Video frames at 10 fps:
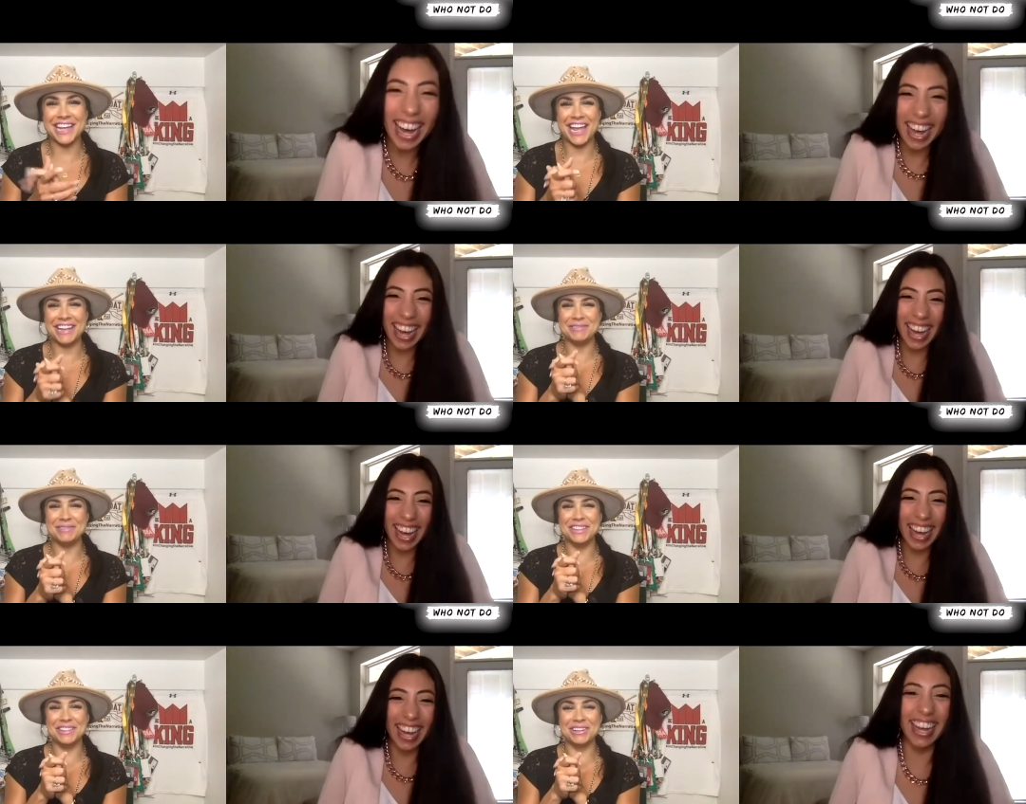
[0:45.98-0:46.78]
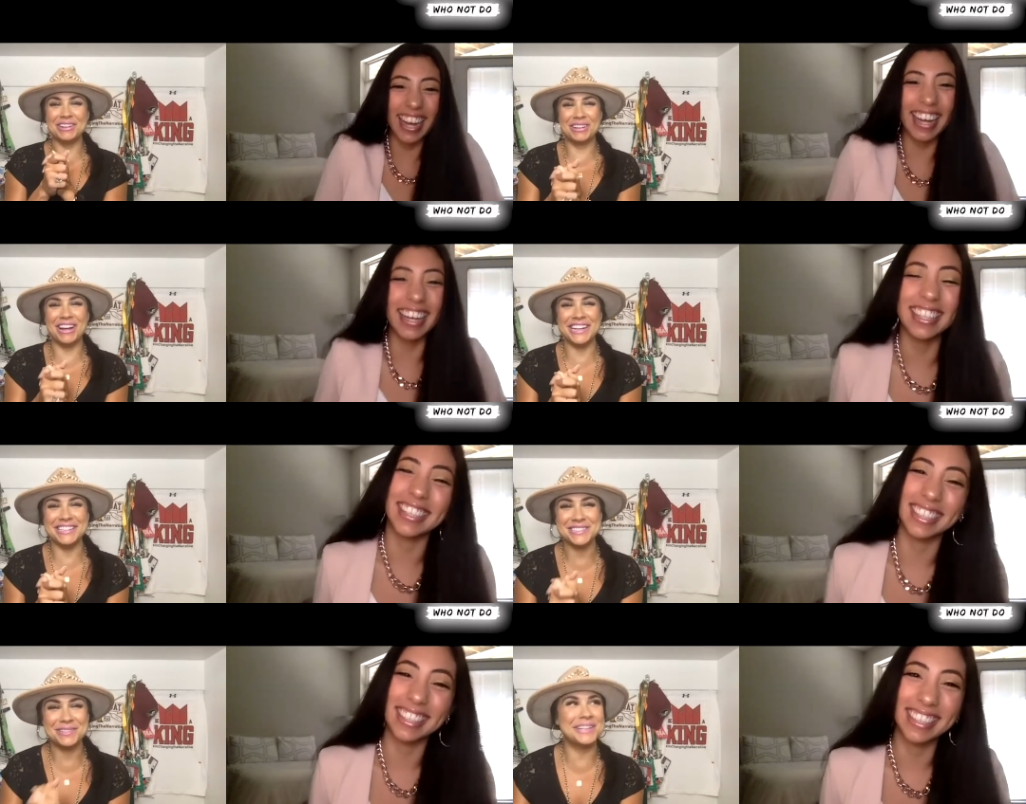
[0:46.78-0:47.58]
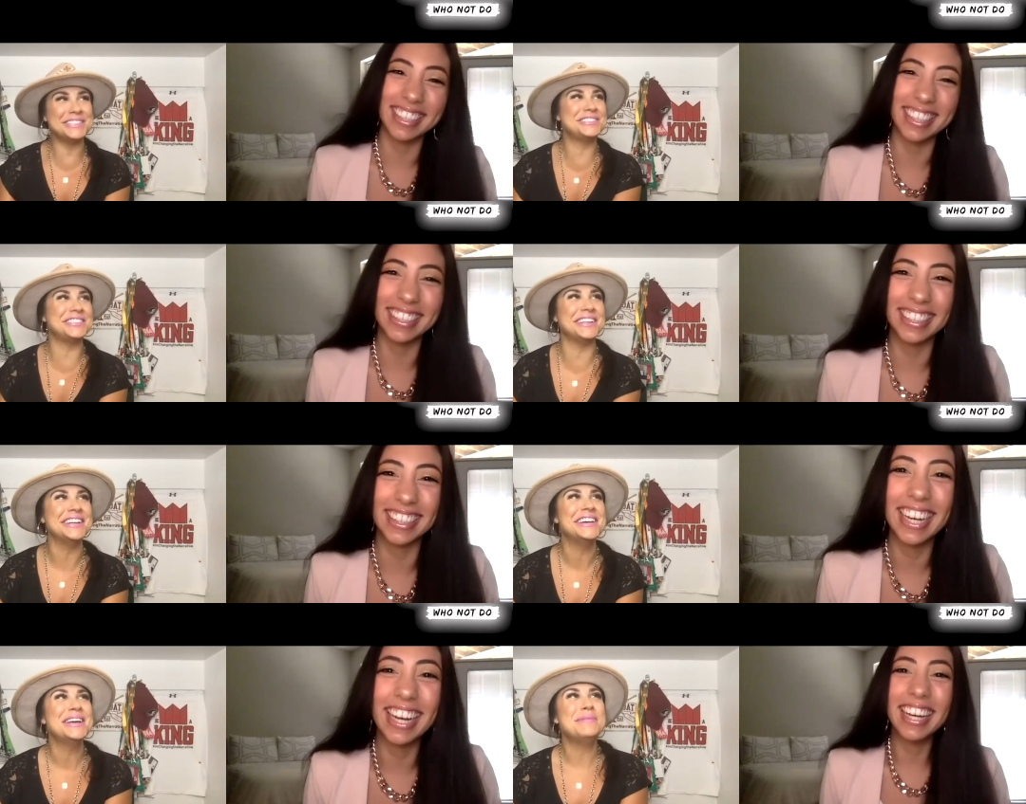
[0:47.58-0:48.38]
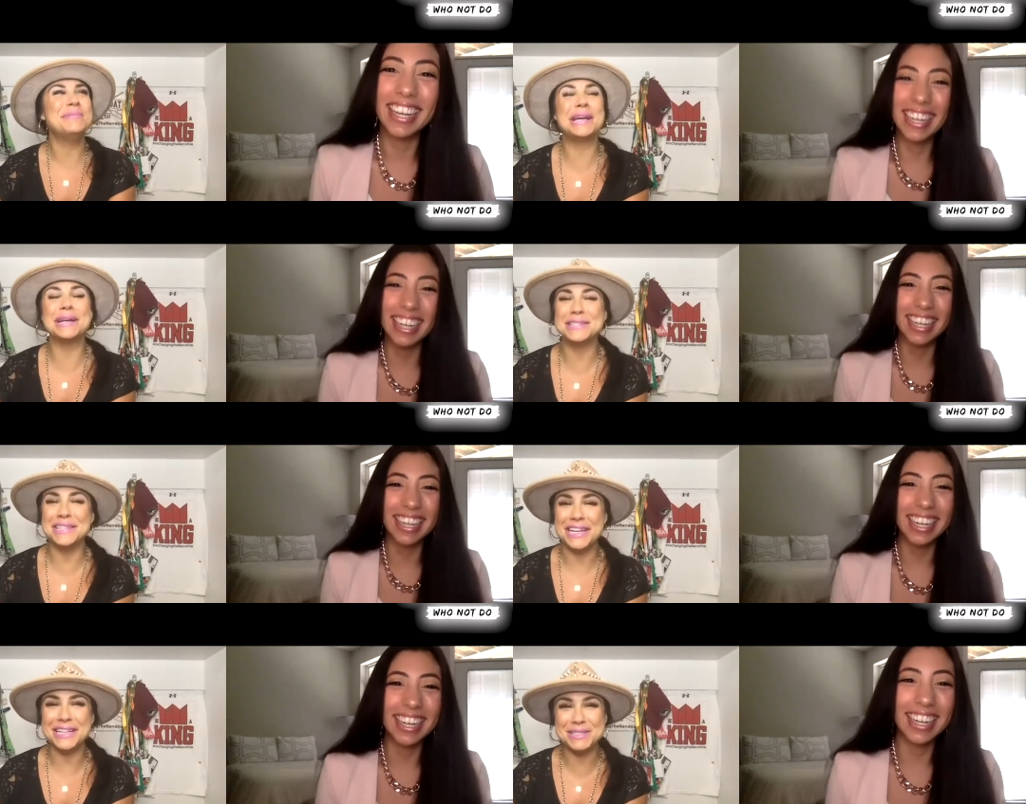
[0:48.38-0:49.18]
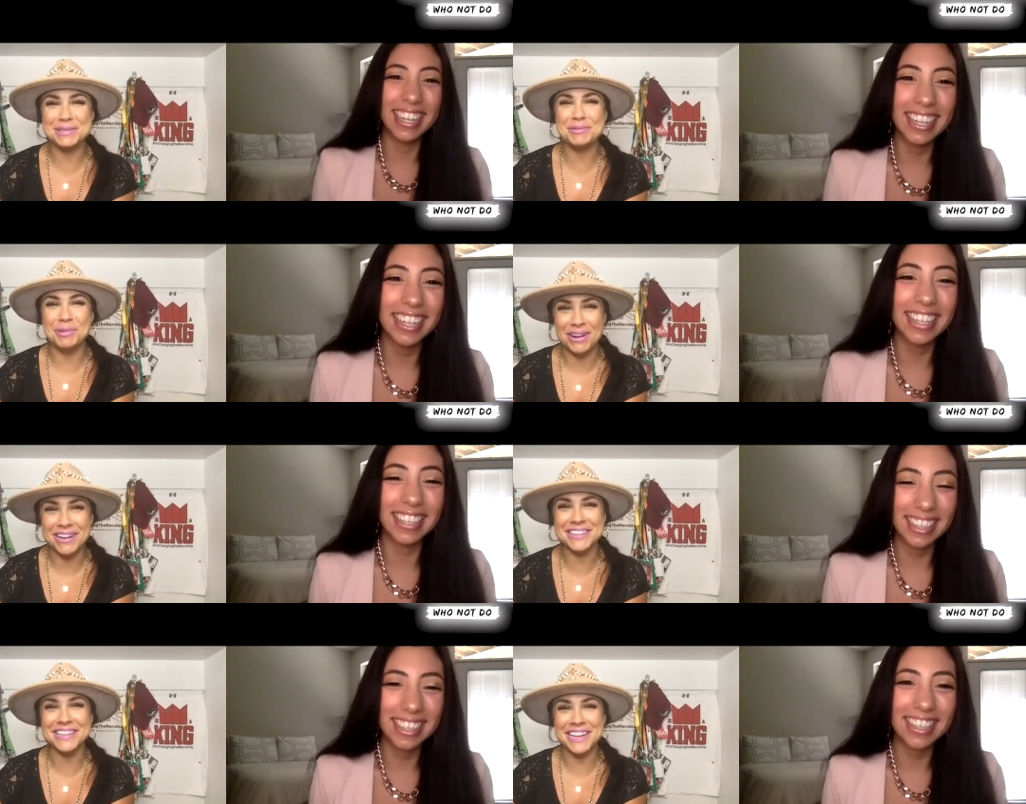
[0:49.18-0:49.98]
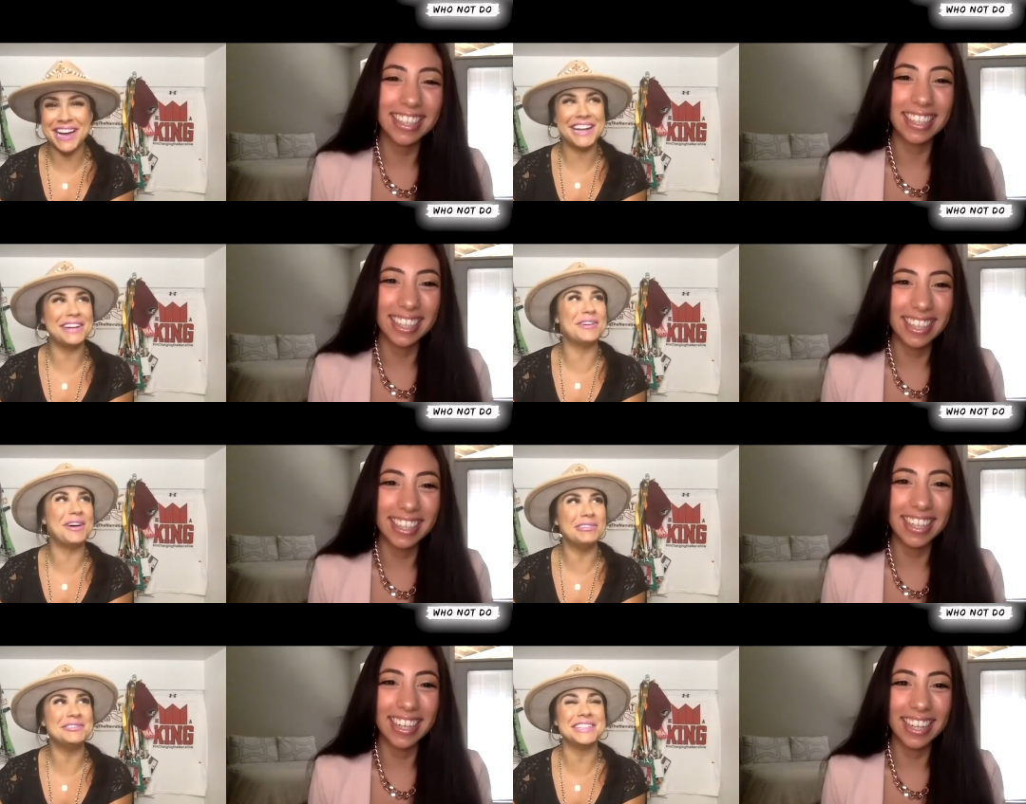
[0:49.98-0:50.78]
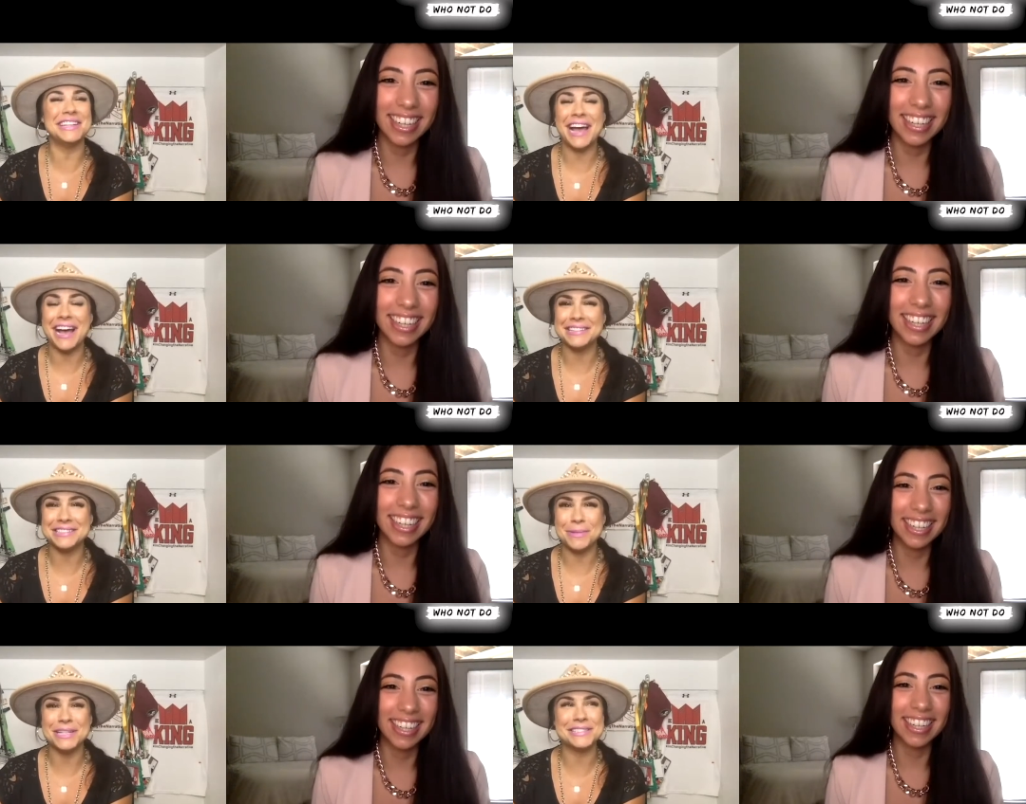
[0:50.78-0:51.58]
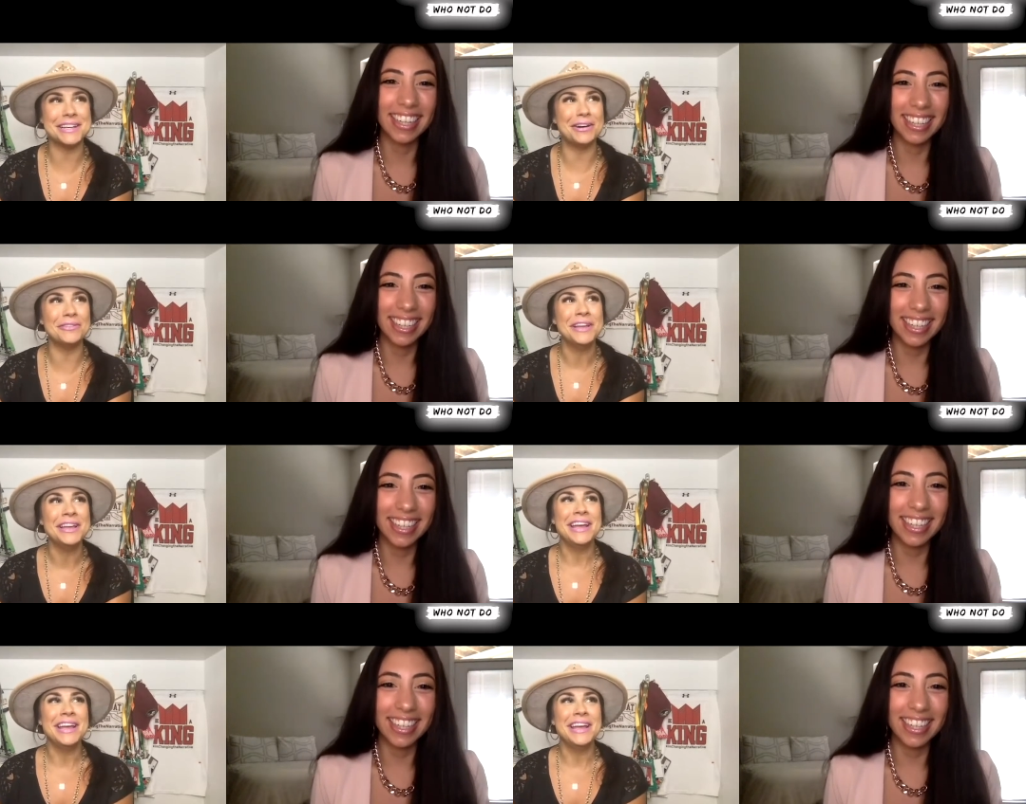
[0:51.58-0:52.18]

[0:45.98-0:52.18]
Speaker 1: gate with the greatest question because it's the one that I have often asked myself.